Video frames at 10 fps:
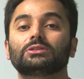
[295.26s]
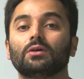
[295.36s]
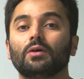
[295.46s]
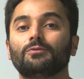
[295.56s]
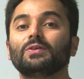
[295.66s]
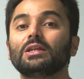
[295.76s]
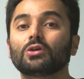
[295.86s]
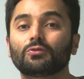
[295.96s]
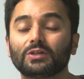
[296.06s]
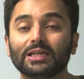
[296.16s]
a feeling
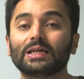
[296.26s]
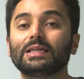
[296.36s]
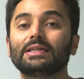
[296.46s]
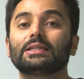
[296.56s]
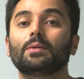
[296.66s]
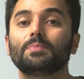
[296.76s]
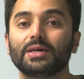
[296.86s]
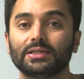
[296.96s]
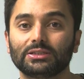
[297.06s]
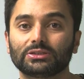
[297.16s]
of tingling
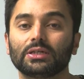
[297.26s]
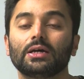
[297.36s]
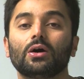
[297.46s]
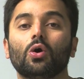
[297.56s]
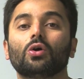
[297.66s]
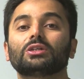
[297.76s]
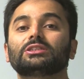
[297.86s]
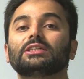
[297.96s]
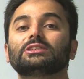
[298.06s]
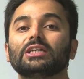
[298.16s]
numbness, or a
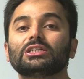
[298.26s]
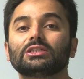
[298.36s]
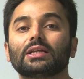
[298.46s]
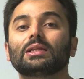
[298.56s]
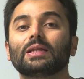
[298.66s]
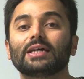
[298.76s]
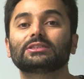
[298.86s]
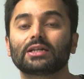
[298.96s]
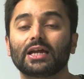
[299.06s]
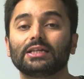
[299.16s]
sensation that the legs
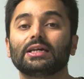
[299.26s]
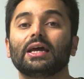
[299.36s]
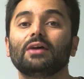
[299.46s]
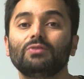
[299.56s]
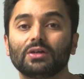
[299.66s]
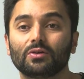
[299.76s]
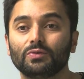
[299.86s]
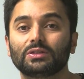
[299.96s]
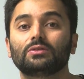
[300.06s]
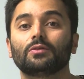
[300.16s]
are getting heavier
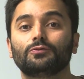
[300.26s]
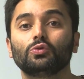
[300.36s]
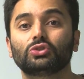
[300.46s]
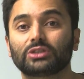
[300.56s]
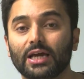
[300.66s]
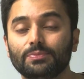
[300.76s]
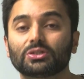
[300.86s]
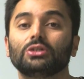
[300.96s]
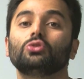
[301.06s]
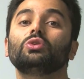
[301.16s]
with a few steps,
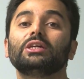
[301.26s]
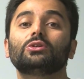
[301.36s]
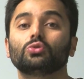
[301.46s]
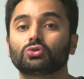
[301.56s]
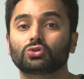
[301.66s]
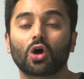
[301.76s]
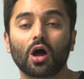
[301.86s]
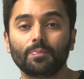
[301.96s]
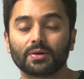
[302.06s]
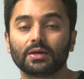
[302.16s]
you need to
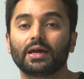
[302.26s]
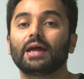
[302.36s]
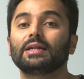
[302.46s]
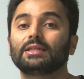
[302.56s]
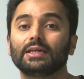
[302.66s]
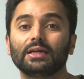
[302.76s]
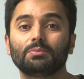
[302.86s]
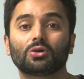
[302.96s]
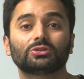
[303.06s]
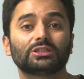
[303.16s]
stop and think,
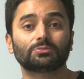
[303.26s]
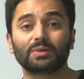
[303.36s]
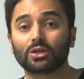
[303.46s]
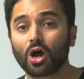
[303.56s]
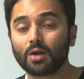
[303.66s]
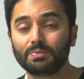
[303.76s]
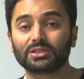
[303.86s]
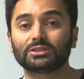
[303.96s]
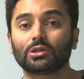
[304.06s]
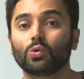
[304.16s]
because may not be
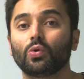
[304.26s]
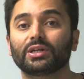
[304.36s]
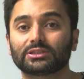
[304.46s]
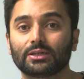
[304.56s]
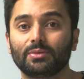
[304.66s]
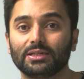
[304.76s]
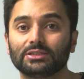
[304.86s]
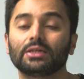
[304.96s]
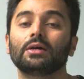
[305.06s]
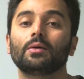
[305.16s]
just the lower
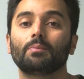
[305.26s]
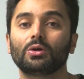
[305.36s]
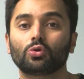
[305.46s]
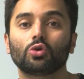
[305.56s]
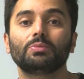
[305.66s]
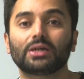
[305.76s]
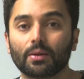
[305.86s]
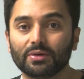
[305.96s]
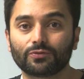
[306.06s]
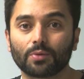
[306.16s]
extremities, but it could be
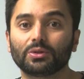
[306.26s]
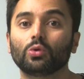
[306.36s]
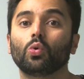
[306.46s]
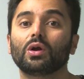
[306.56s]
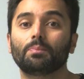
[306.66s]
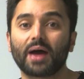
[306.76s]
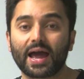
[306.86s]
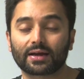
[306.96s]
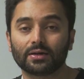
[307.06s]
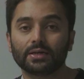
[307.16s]
coming from the lower back.